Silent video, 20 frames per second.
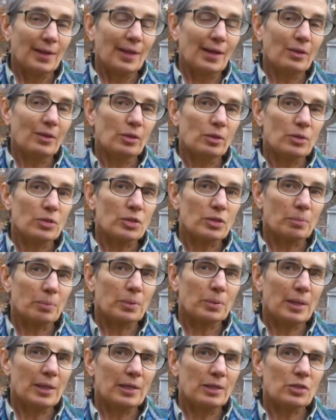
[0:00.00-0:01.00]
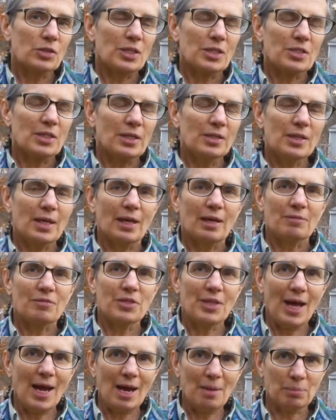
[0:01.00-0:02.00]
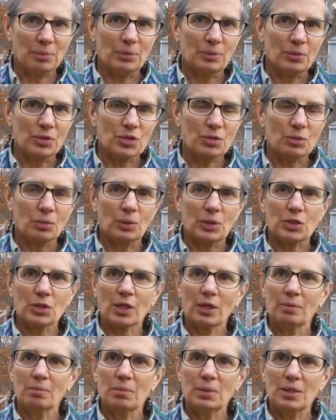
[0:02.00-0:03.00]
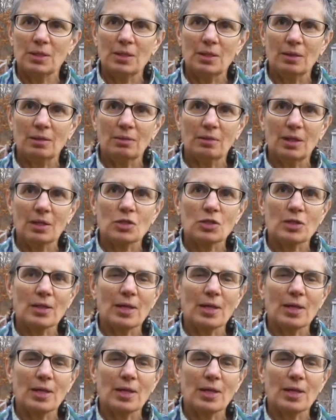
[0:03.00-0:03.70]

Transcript: And those are perennials that tend to have taproots, which can be things